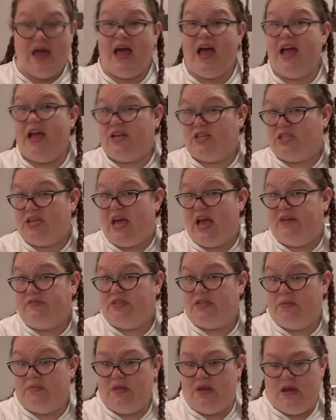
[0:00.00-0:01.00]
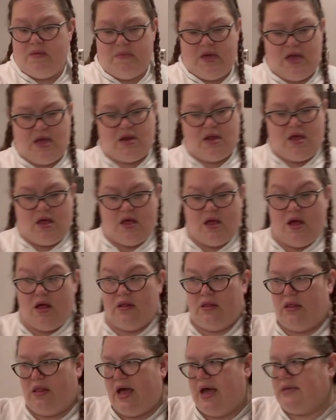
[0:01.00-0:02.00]
I actually have some that I made
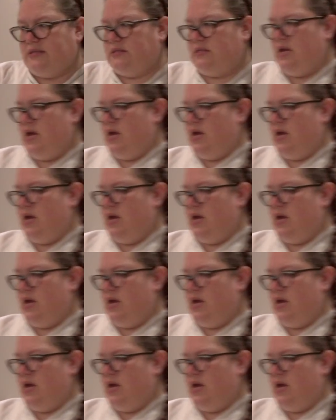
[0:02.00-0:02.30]
last